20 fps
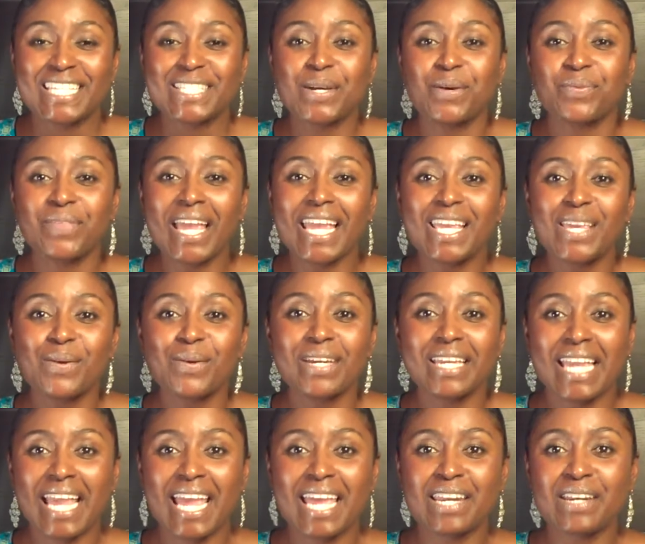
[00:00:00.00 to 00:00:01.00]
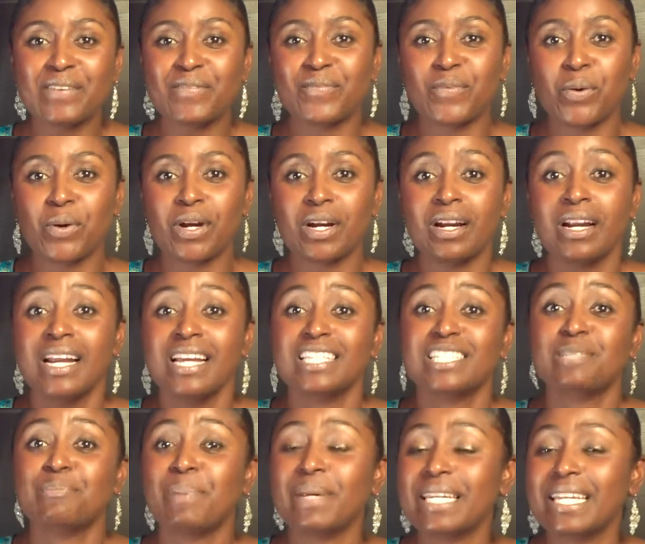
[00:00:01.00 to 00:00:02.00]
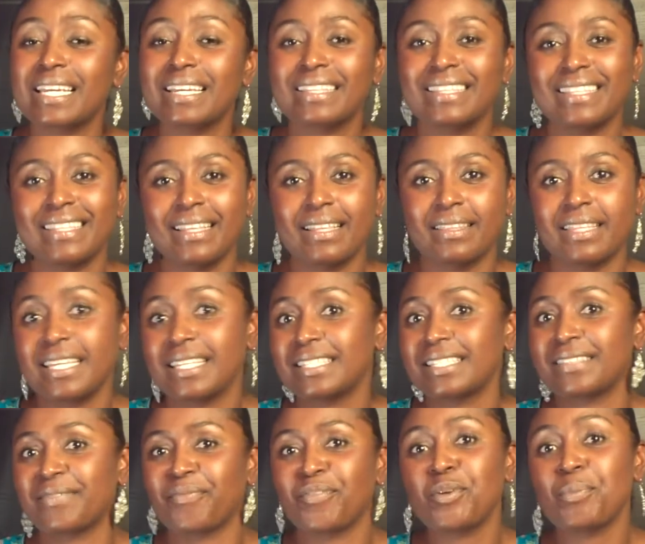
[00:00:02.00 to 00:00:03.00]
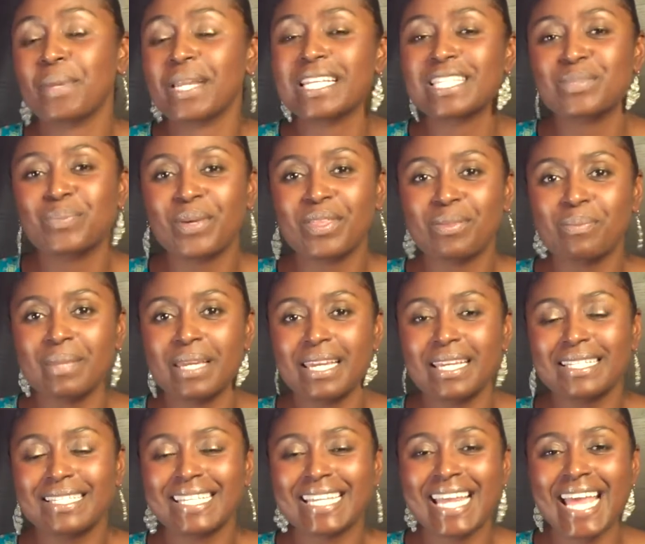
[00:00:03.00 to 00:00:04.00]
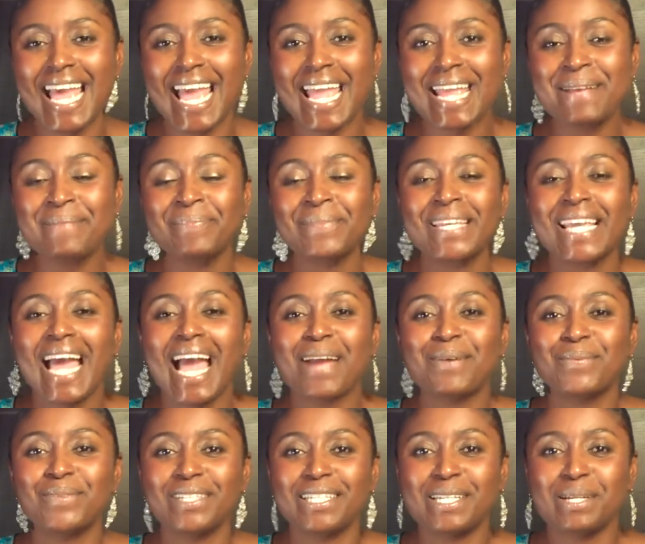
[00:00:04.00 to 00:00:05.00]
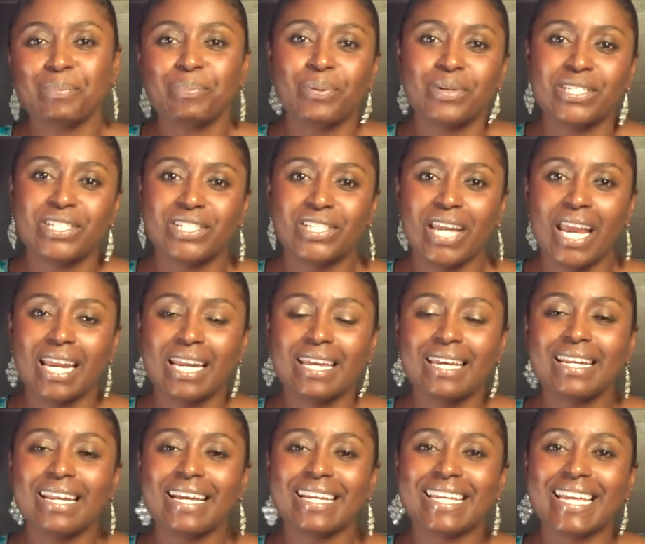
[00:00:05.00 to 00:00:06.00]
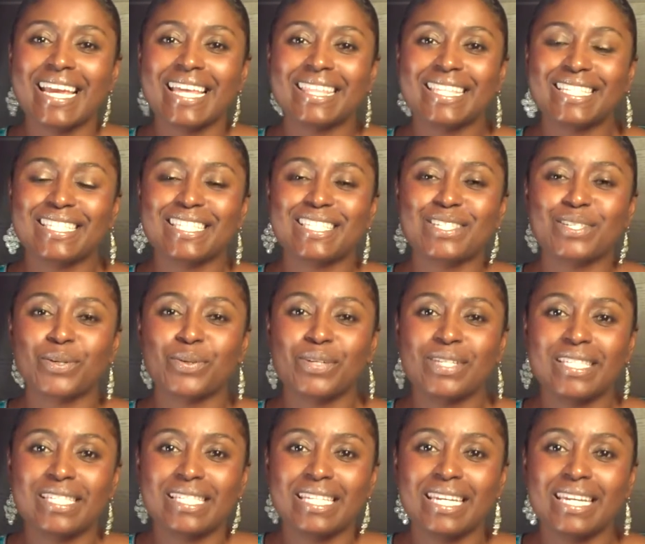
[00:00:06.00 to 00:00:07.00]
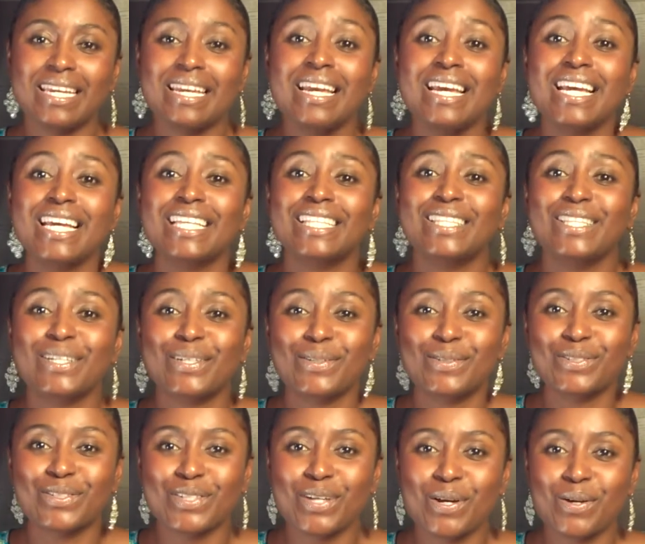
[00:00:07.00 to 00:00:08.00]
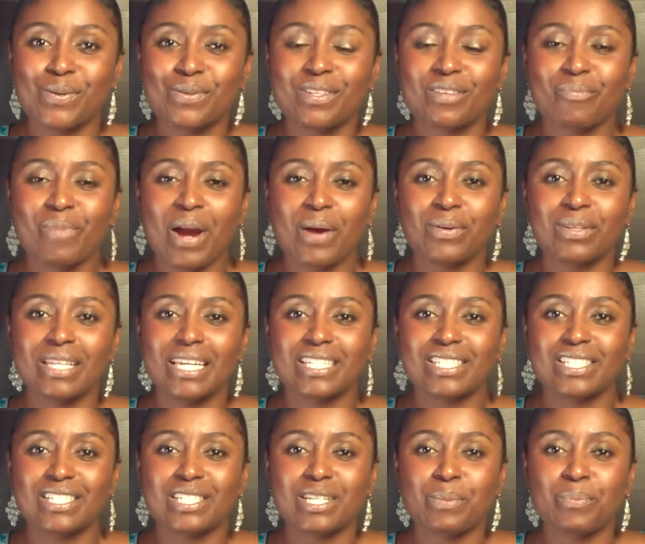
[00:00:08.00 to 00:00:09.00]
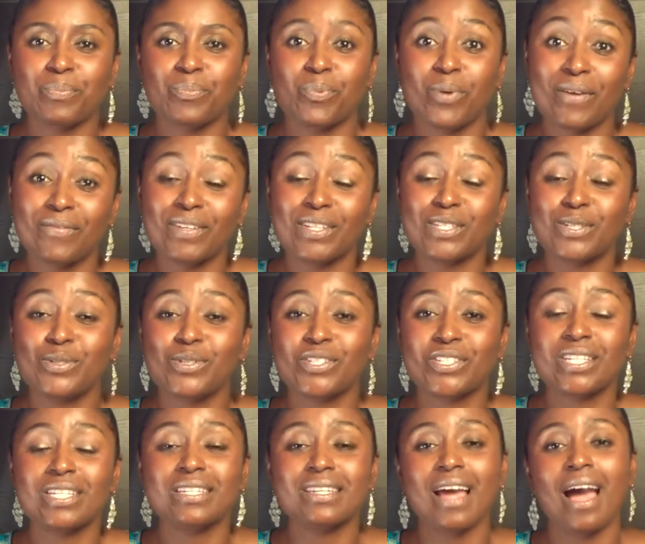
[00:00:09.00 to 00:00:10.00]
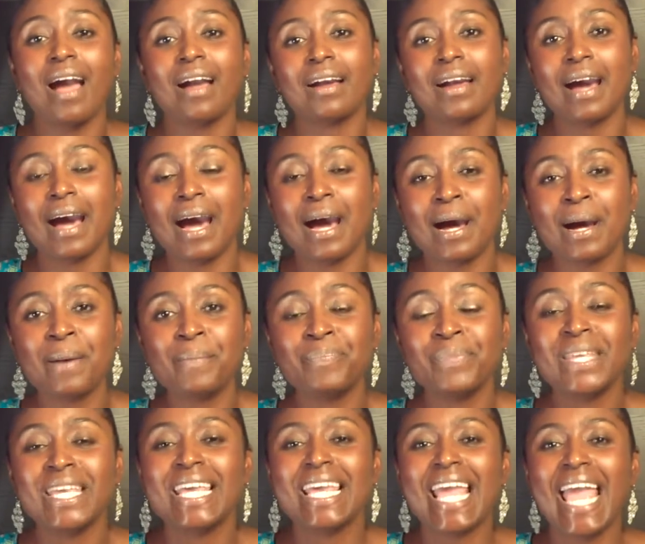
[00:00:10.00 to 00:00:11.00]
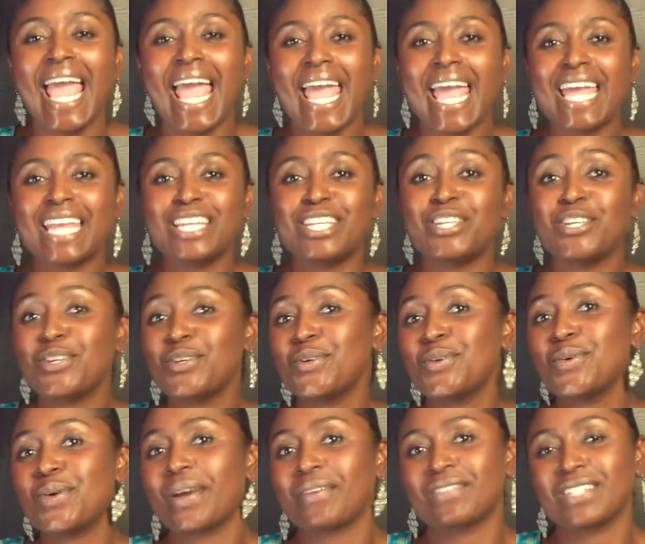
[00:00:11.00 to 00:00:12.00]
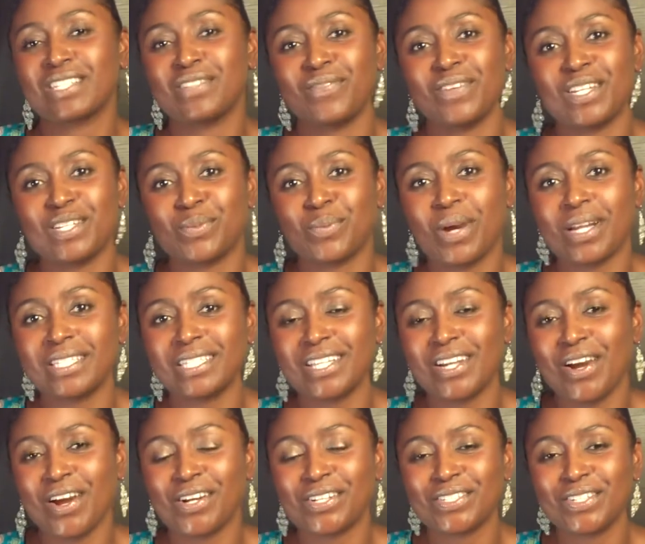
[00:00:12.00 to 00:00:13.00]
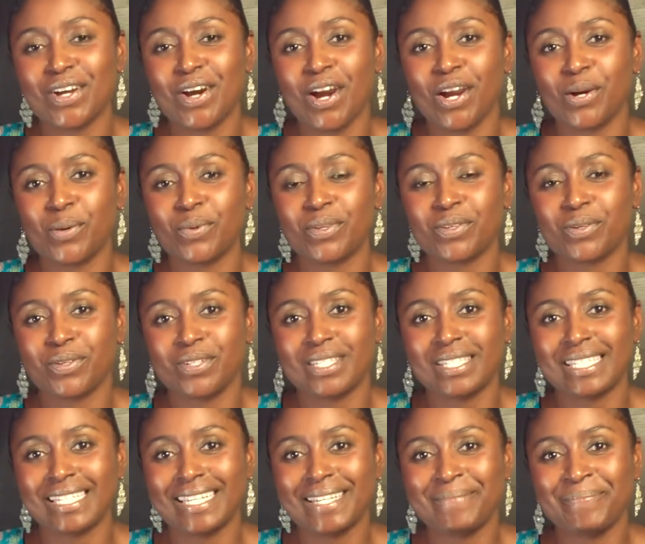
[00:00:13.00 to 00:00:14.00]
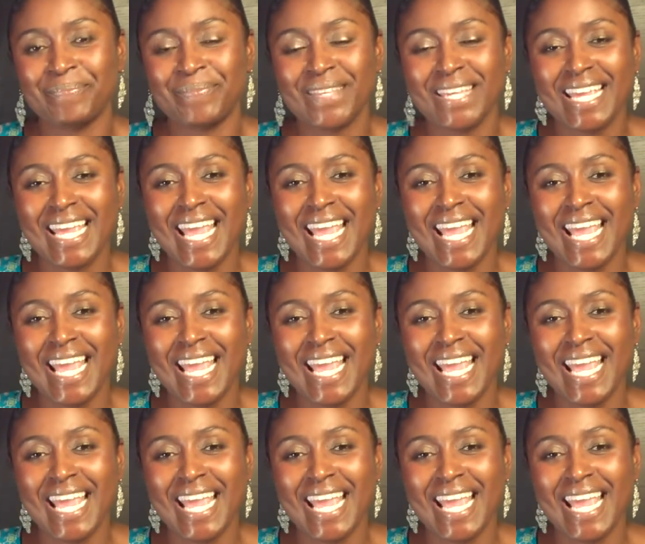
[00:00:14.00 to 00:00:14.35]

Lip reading: So thank you again for spending these few minutes with me today. I really appreciate it. Again, this is Christy Littlejones of MyRelationshipRevolution.com, and you have just finished watching Heart to Heart with Christy.